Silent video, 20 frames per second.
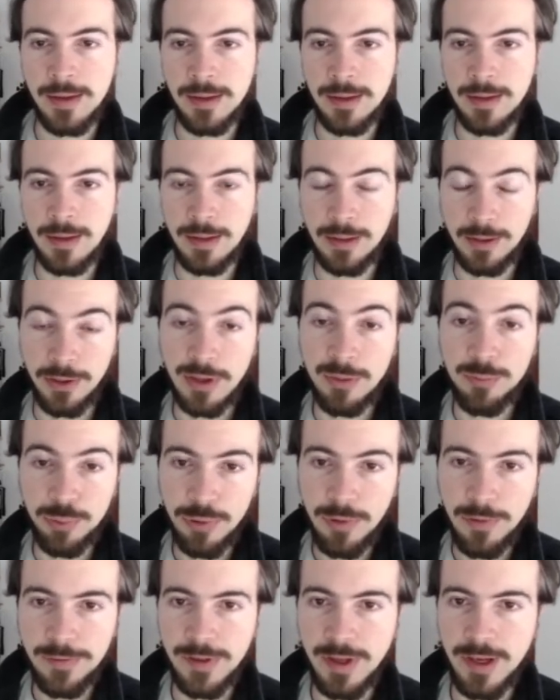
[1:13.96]
And you can
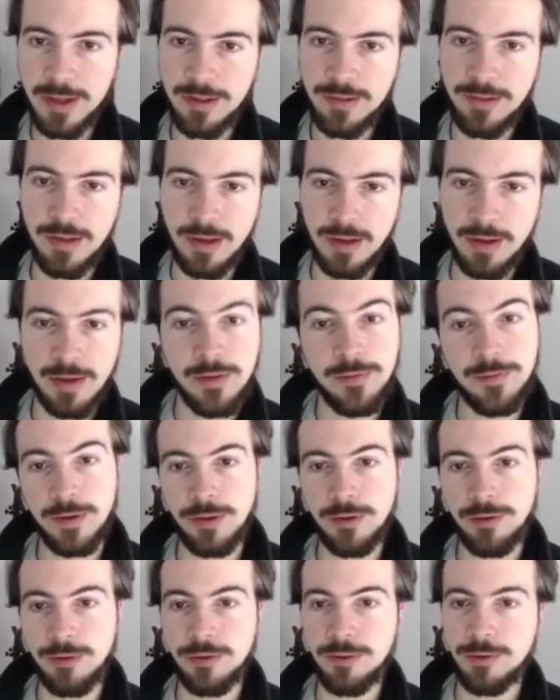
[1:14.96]
prove that if
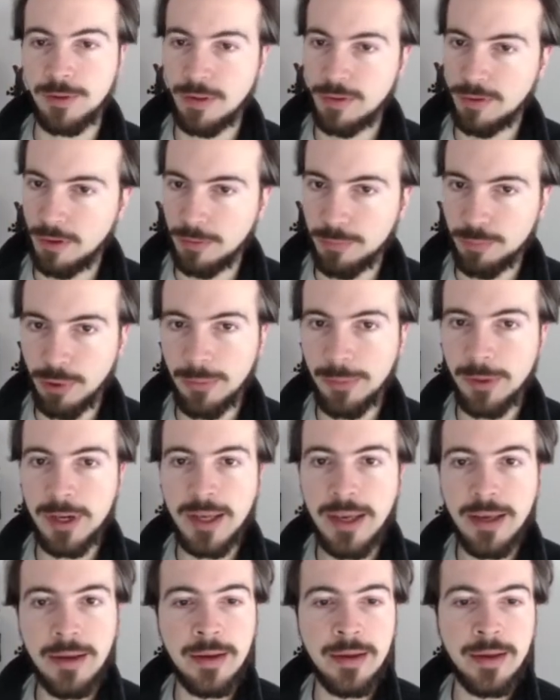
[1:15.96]
you do this all
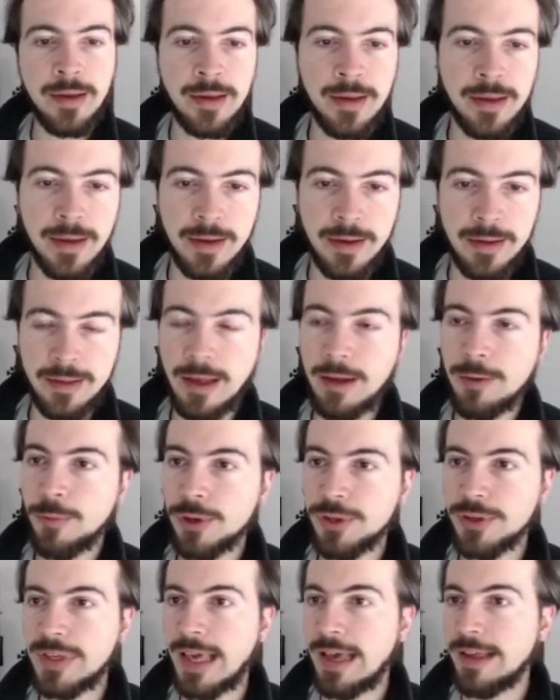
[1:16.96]
properly, then
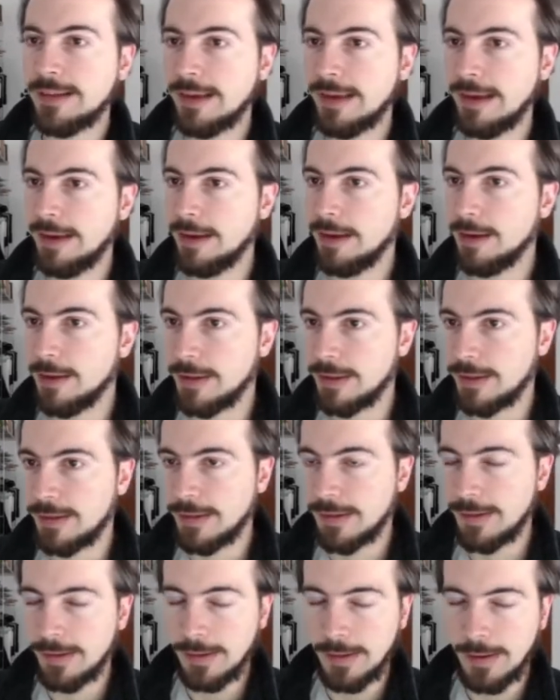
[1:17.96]
what you get
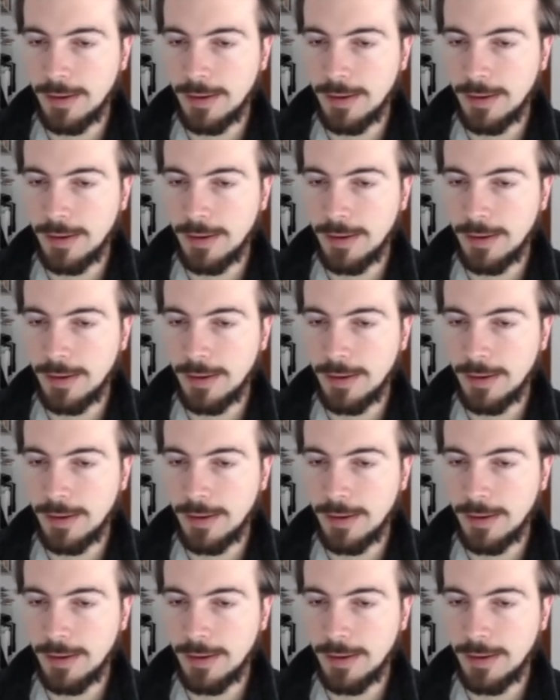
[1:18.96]
is